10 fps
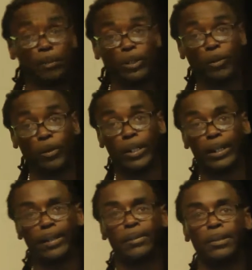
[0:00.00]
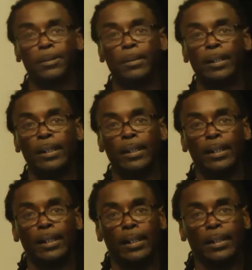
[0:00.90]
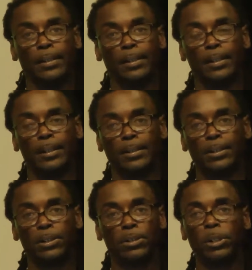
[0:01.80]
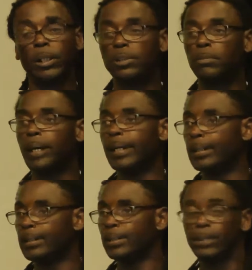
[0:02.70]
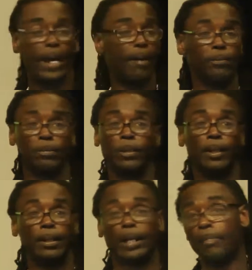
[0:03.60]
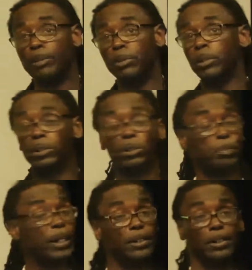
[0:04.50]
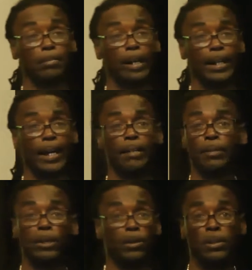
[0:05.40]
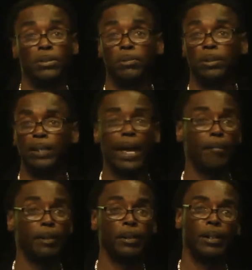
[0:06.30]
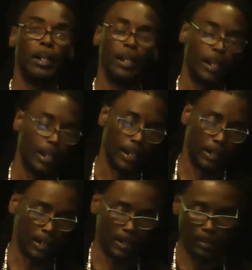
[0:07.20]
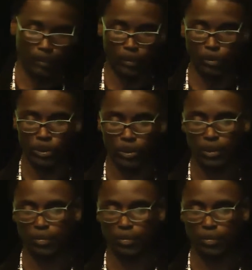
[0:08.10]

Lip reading: to put their work in, you know? And it's just to hear somebody, just to have opportunity to speak to somebody. I never thought this would happen. And if it was